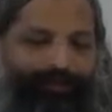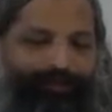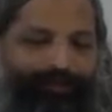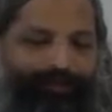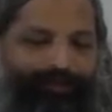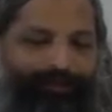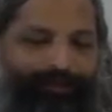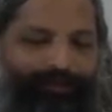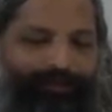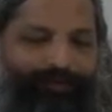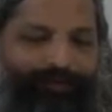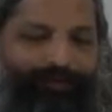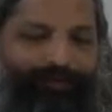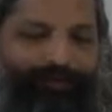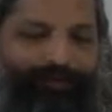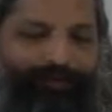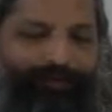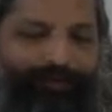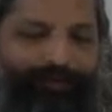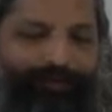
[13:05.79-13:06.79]

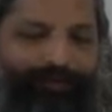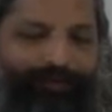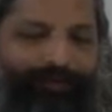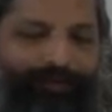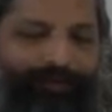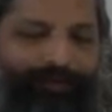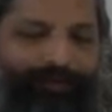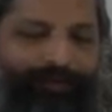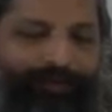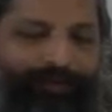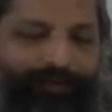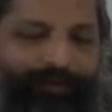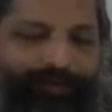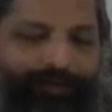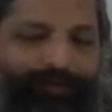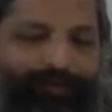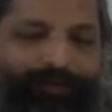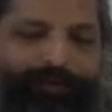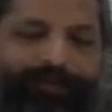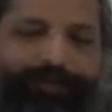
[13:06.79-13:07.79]

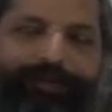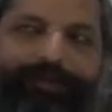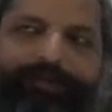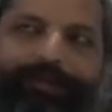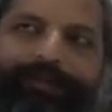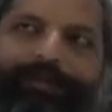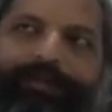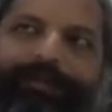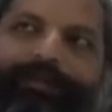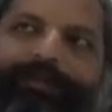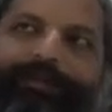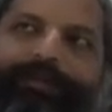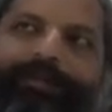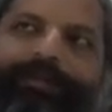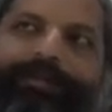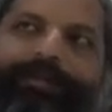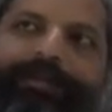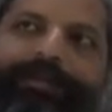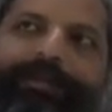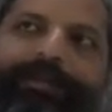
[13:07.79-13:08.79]

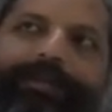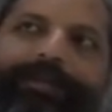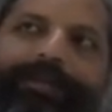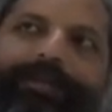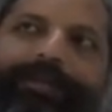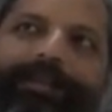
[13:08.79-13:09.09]
No one is speaking in this clip.